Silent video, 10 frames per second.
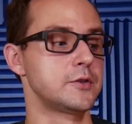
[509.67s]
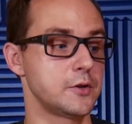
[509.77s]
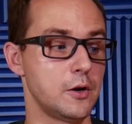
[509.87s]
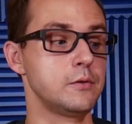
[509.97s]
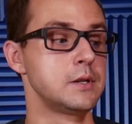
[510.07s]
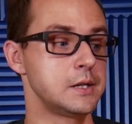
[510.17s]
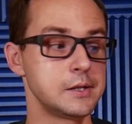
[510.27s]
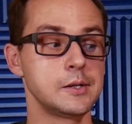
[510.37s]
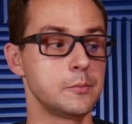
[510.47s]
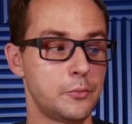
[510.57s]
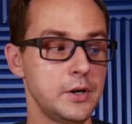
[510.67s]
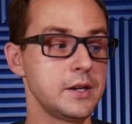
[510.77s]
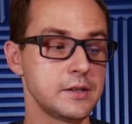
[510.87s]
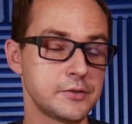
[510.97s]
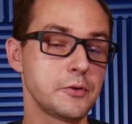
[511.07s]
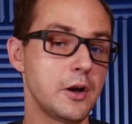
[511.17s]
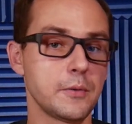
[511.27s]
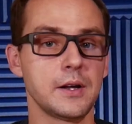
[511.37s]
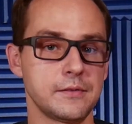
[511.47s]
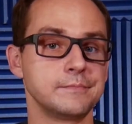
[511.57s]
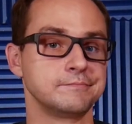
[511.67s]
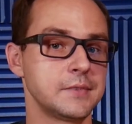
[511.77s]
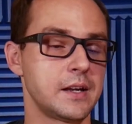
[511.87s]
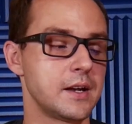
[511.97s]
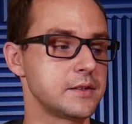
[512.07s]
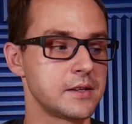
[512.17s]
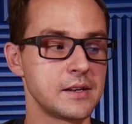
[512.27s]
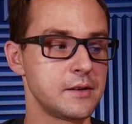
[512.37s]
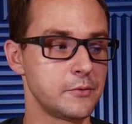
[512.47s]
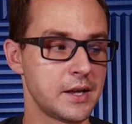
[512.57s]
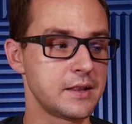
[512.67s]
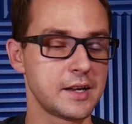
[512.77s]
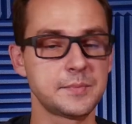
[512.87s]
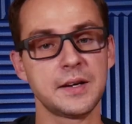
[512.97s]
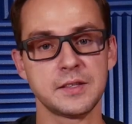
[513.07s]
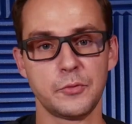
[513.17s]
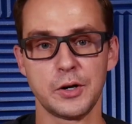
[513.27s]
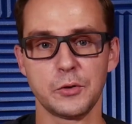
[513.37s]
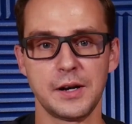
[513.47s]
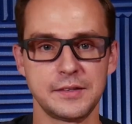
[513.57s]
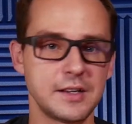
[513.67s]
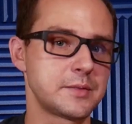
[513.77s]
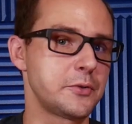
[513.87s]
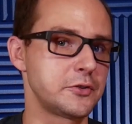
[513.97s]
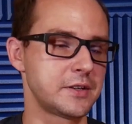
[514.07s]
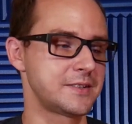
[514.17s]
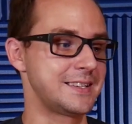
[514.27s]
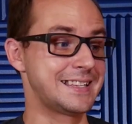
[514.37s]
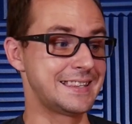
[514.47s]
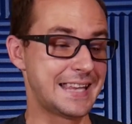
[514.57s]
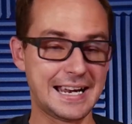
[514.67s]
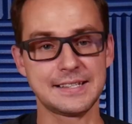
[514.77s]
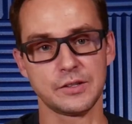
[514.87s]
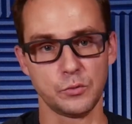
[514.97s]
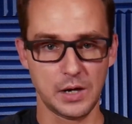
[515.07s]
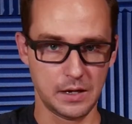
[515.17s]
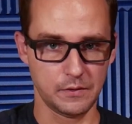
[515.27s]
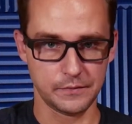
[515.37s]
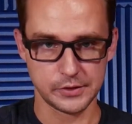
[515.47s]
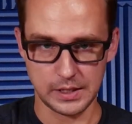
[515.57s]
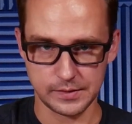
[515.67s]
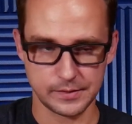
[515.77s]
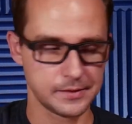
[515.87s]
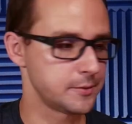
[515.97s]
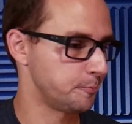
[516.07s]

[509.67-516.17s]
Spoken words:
So, pretty strong one, I guess, and we can expect some really cool Ideas projects in the next wave of sets.